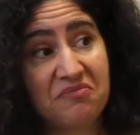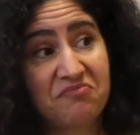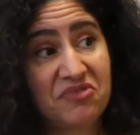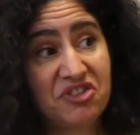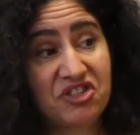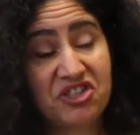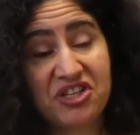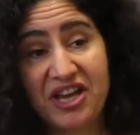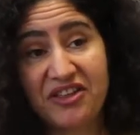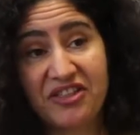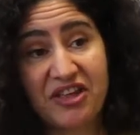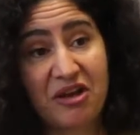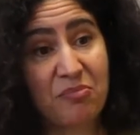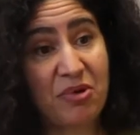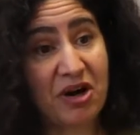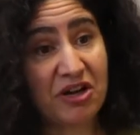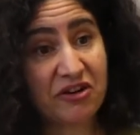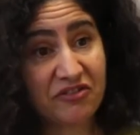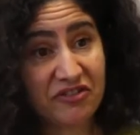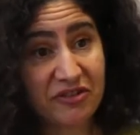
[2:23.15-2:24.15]
share that
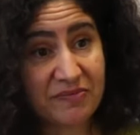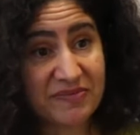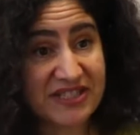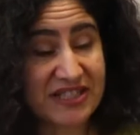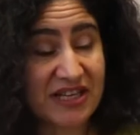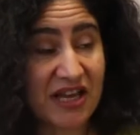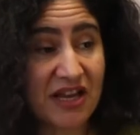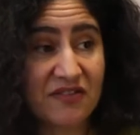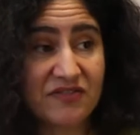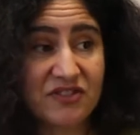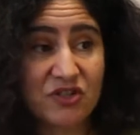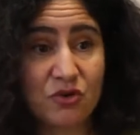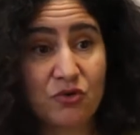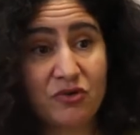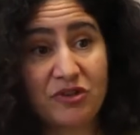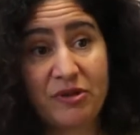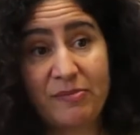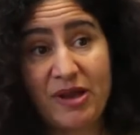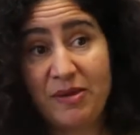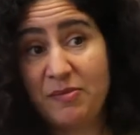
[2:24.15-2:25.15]
part of themselves,
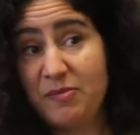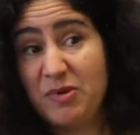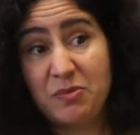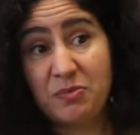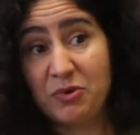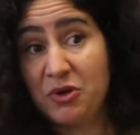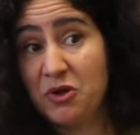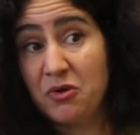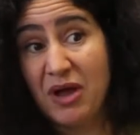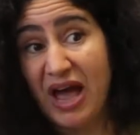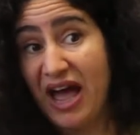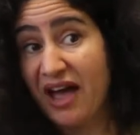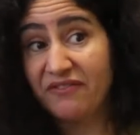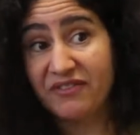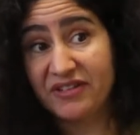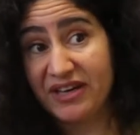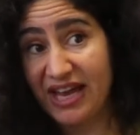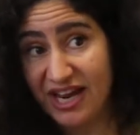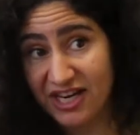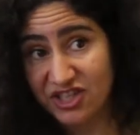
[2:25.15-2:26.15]
or there may be people who
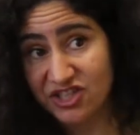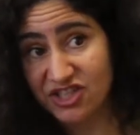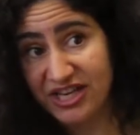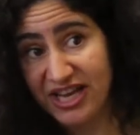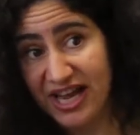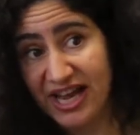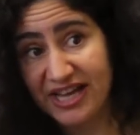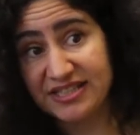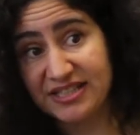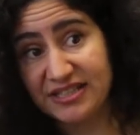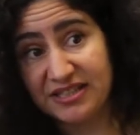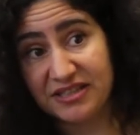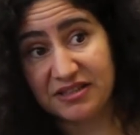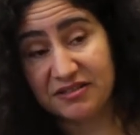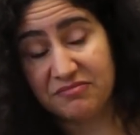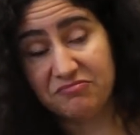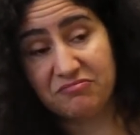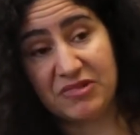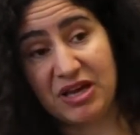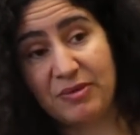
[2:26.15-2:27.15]
haven't actually had
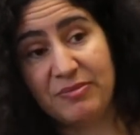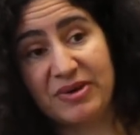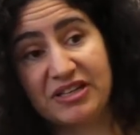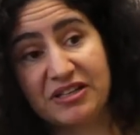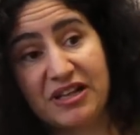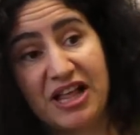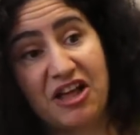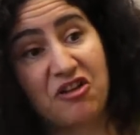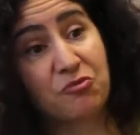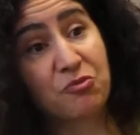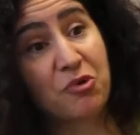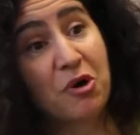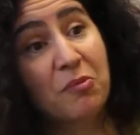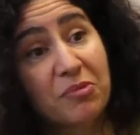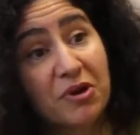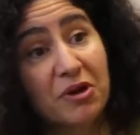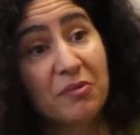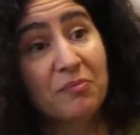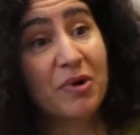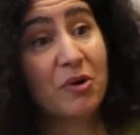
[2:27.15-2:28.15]
a mental health
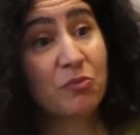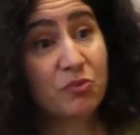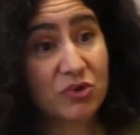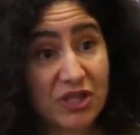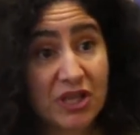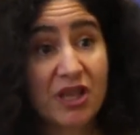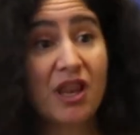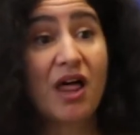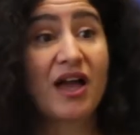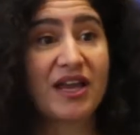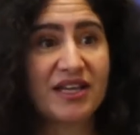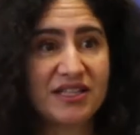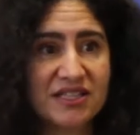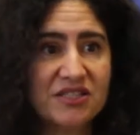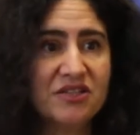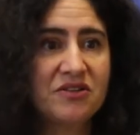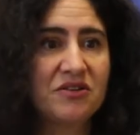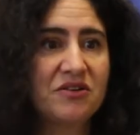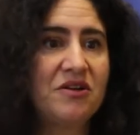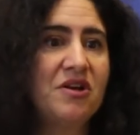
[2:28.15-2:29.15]
problem but would like
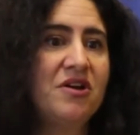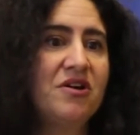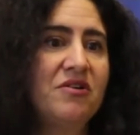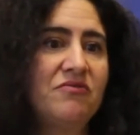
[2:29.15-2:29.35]
to